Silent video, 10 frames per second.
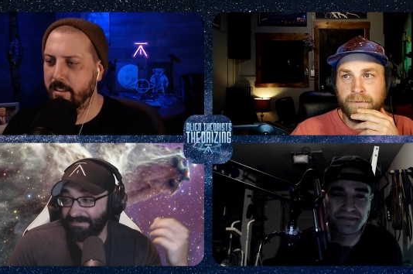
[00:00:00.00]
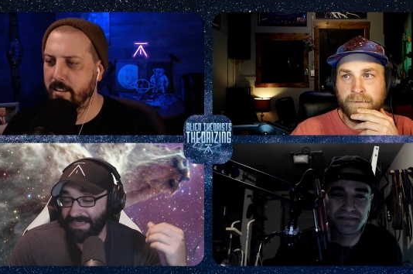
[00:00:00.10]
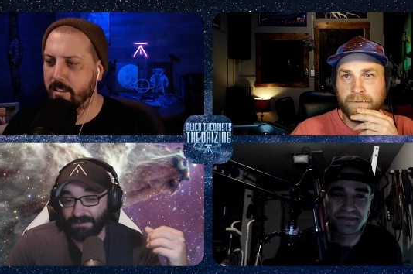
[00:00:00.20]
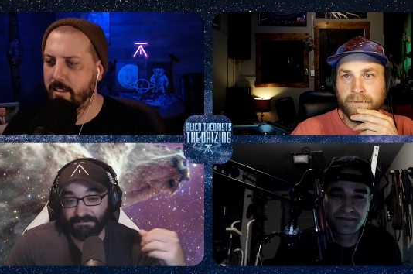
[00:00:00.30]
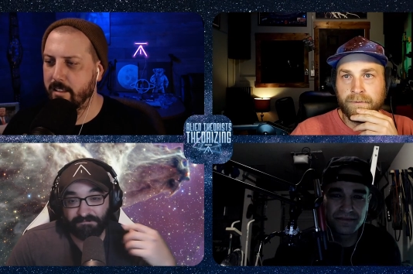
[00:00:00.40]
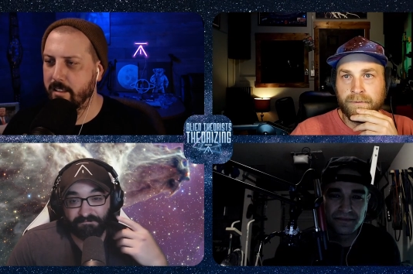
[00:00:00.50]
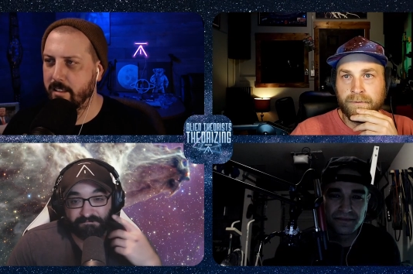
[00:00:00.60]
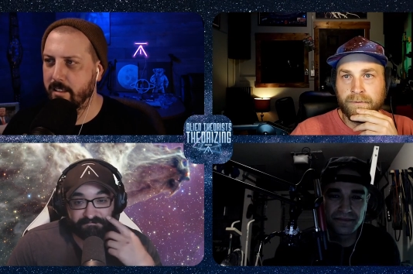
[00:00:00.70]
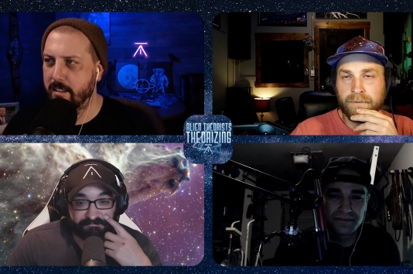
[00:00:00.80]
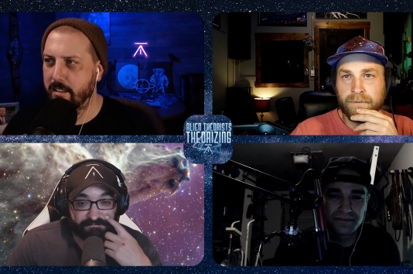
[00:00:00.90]
Speaker 1: Now,
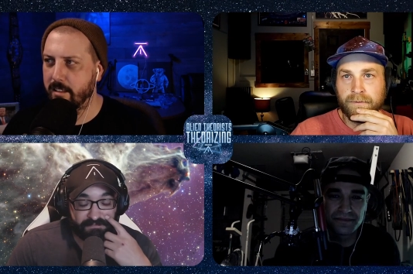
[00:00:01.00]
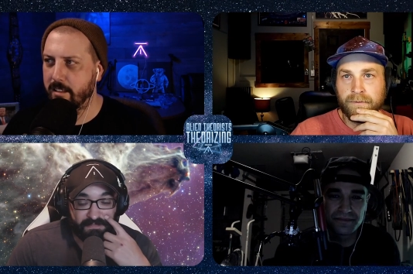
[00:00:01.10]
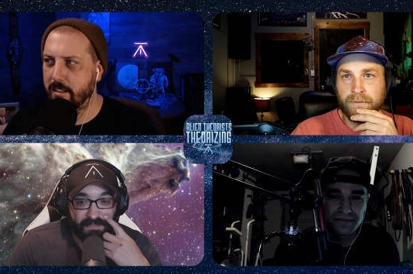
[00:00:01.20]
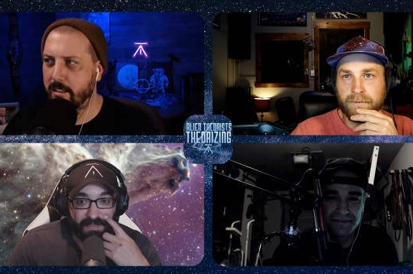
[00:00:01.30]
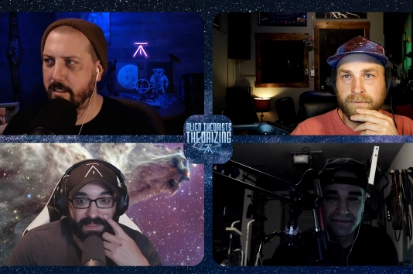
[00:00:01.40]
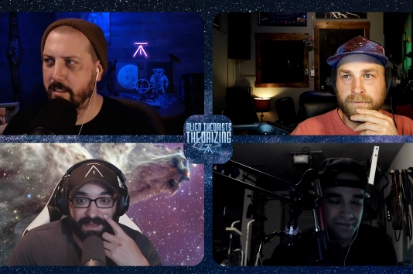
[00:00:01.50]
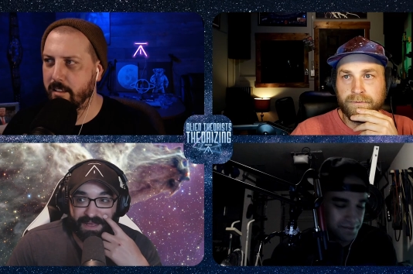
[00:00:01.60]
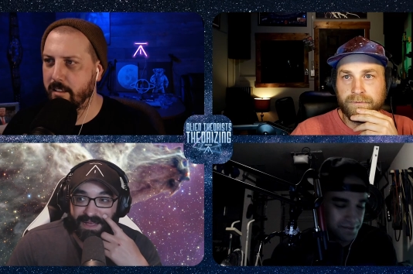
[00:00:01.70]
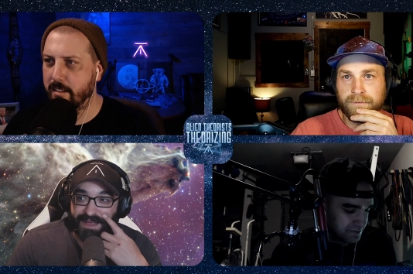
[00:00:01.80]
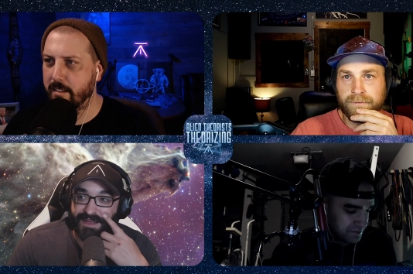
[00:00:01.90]

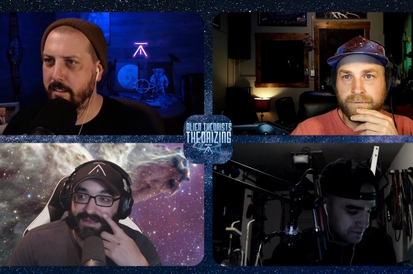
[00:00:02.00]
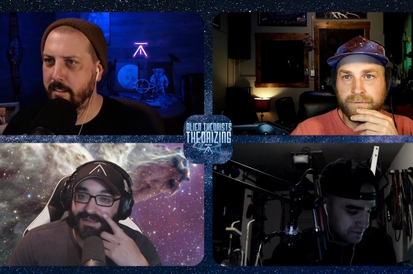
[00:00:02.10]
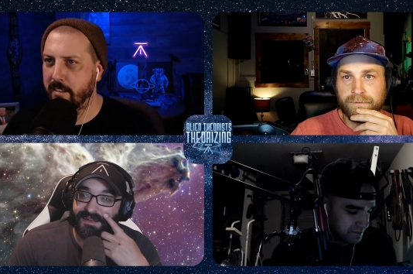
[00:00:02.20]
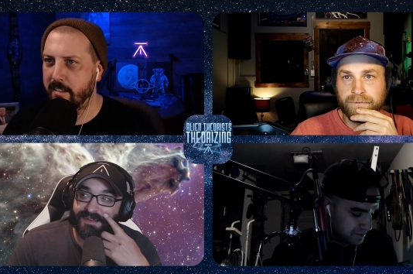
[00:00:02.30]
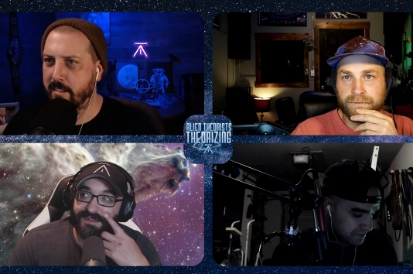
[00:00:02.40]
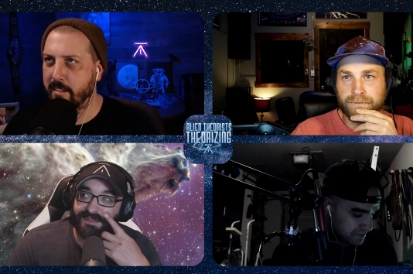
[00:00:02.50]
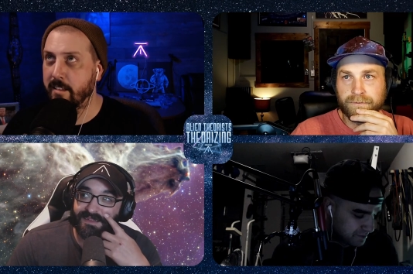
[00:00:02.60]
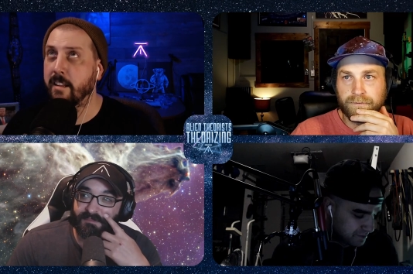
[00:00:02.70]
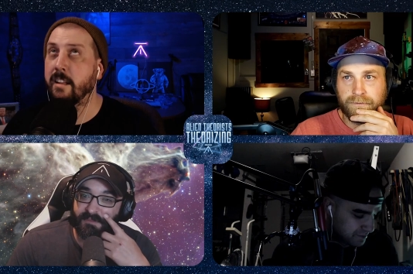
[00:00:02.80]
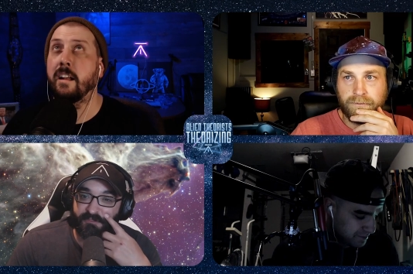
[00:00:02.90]
uh,
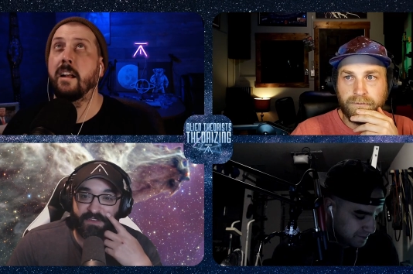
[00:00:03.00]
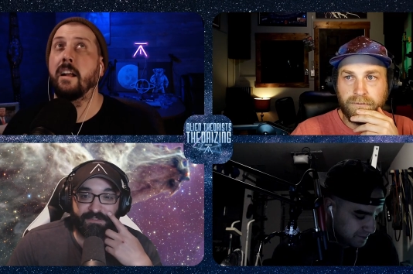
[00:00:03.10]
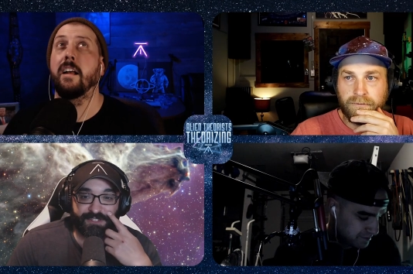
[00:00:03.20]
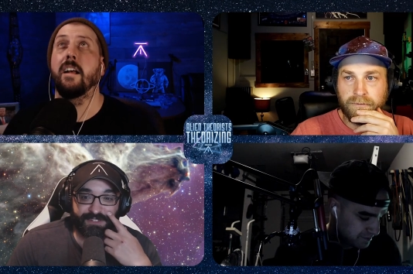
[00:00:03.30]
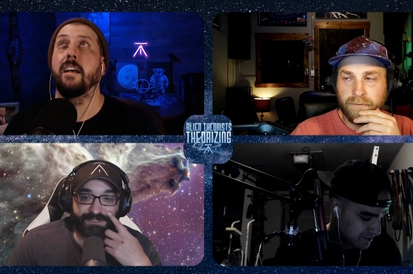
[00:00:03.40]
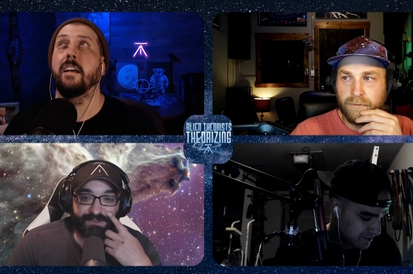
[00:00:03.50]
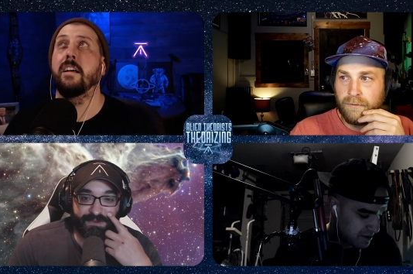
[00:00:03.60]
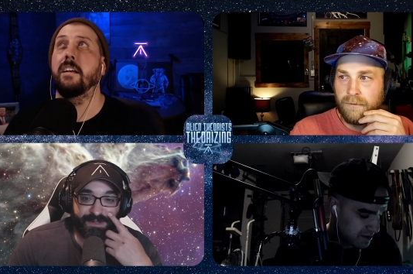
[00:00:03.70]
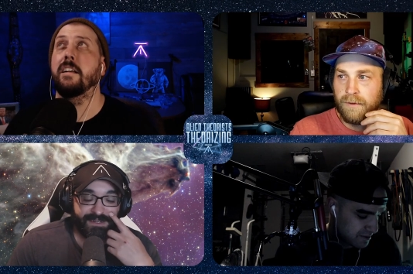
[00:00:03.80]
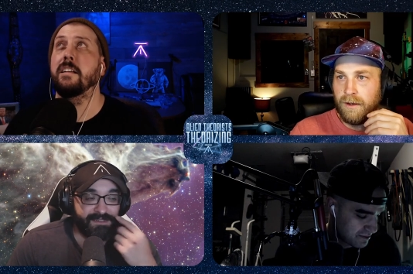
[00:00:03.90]
my favorite
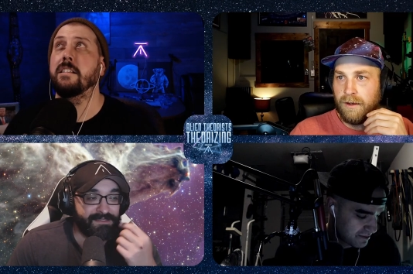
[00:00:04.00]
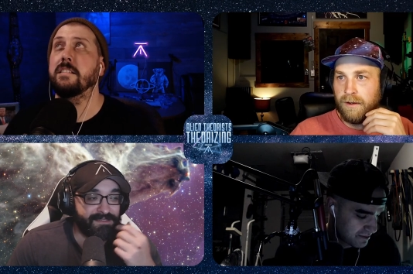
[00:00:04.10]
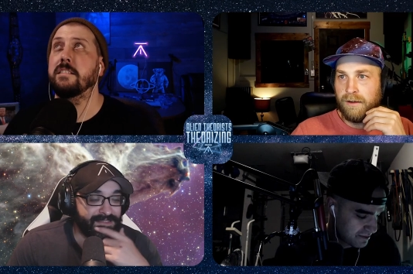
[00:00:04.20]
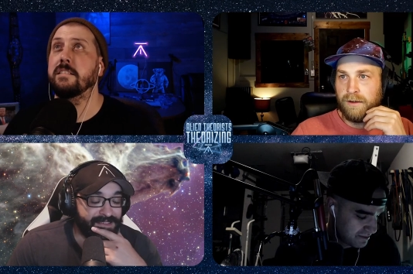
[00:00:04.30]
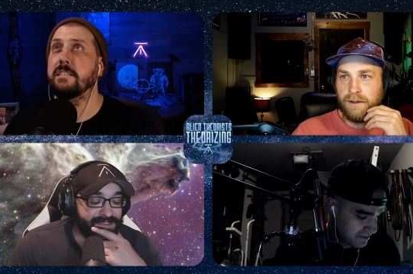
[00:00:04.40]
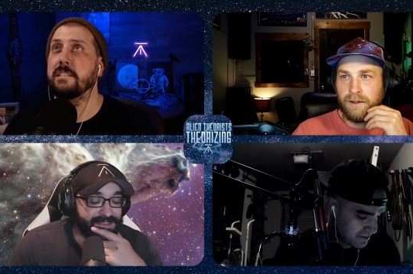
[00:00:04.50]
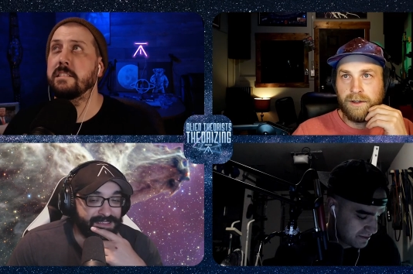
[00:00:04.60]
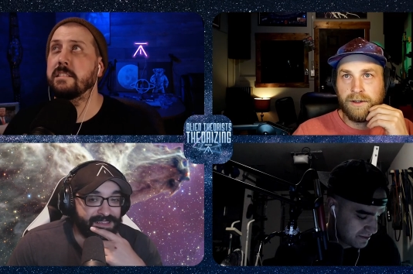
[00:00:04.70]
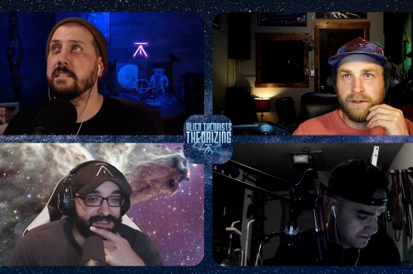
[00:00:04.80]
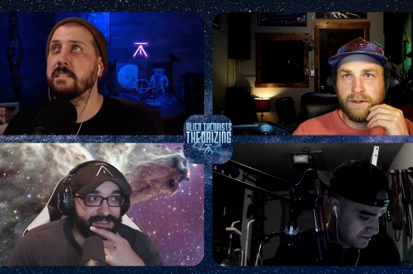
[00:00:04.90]
Transformer.
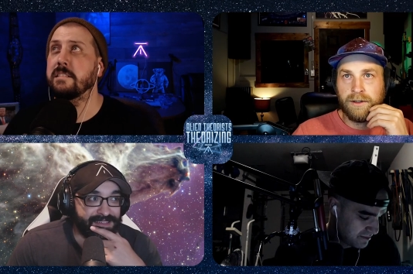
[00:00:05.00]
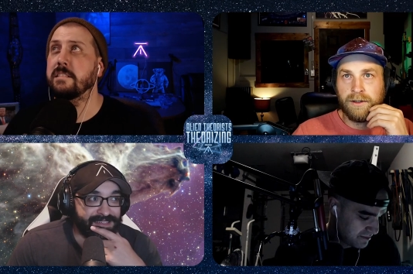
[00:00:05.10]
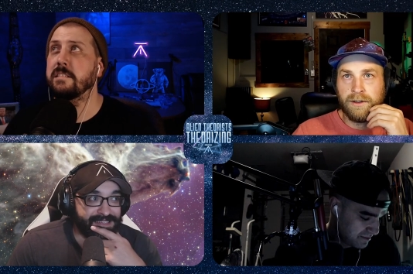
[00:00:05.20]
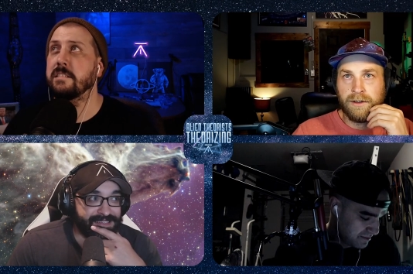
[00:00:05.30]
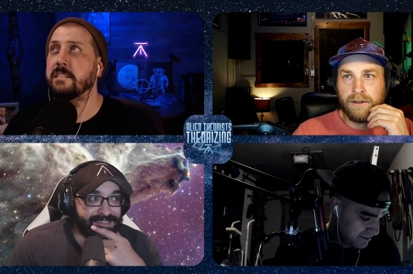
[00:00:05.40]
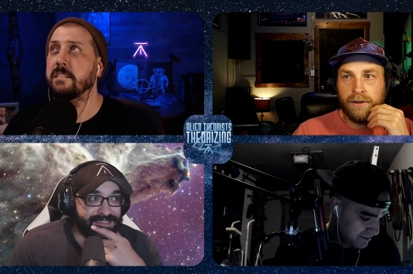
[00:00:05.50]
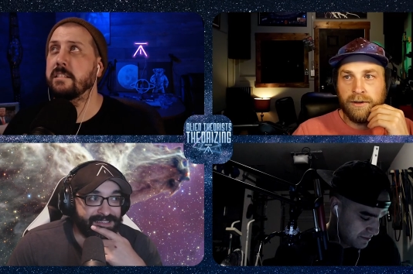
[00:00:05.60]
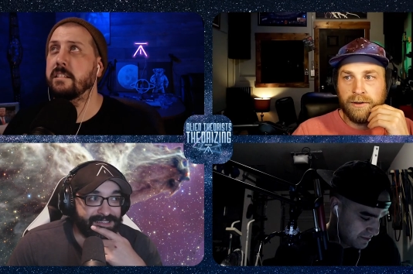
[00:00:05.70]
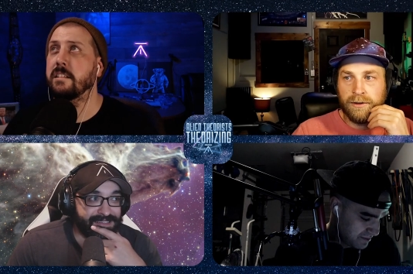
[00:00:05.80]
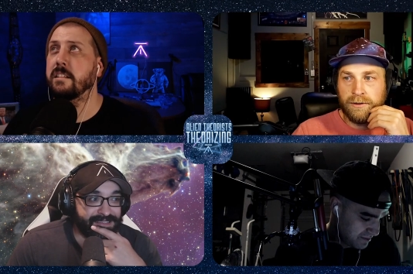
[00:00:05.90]
Yeah.
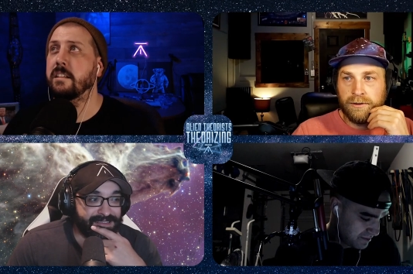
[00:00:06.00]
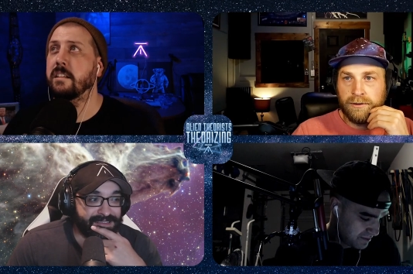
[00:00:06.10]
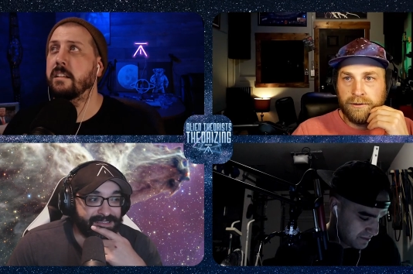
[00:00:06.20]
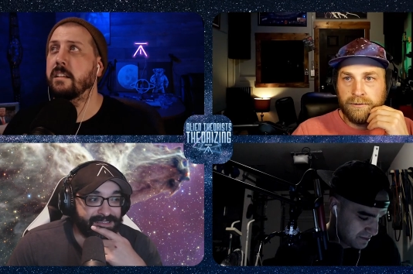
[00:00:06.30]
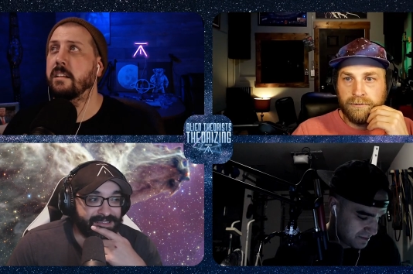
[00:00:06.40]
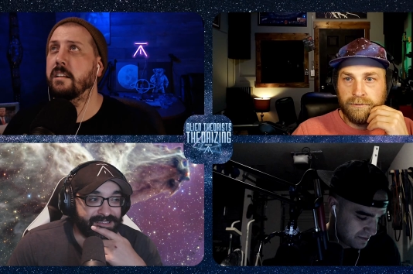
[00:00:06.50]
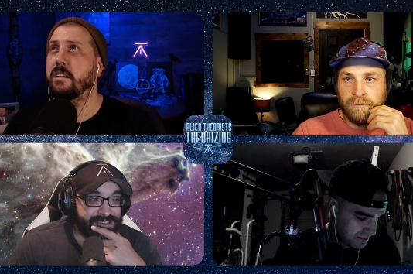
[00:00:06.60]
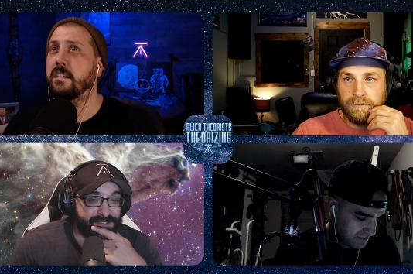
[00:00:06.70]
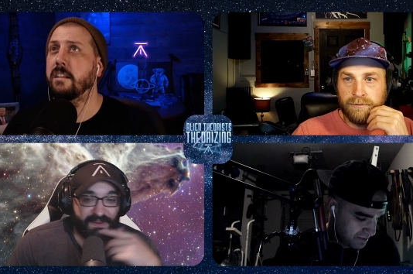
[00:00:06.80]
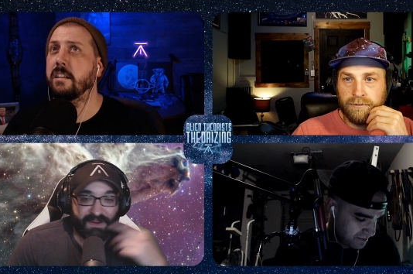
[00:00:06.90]
Uh,
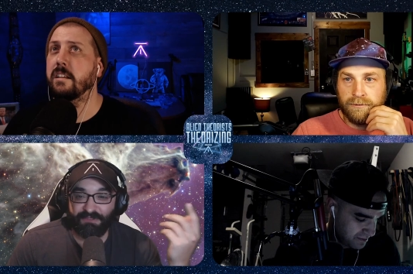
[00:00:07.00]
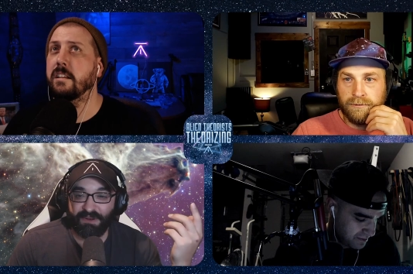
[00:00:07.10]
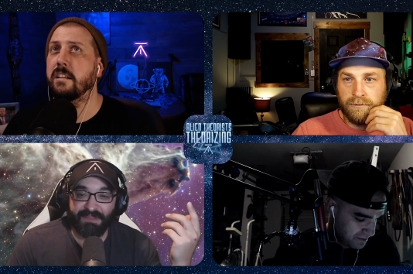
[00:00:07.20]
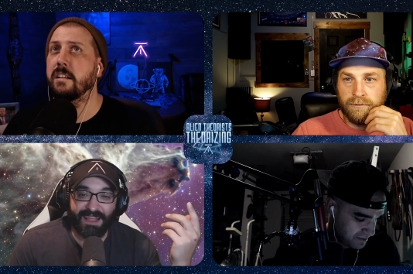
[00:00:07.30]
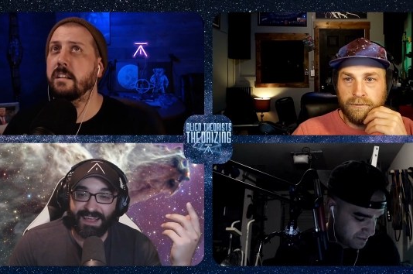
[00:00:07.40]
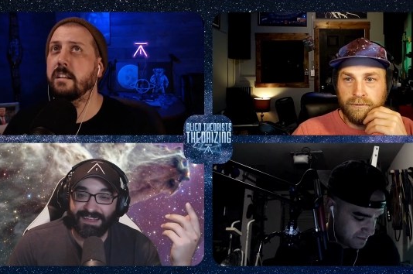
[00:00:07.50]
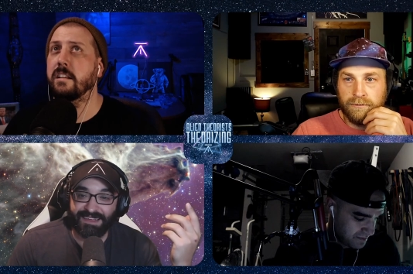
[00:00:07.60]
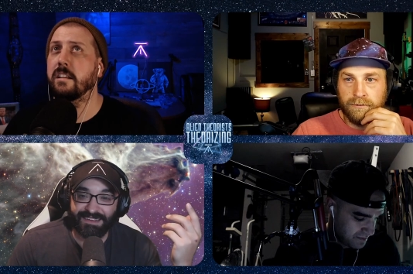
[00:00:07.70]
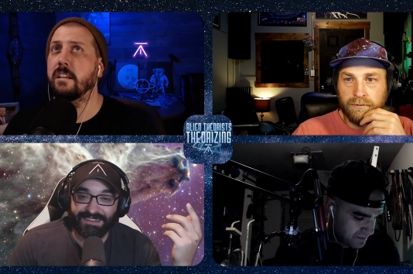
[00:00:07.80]
it's probably Grimlock.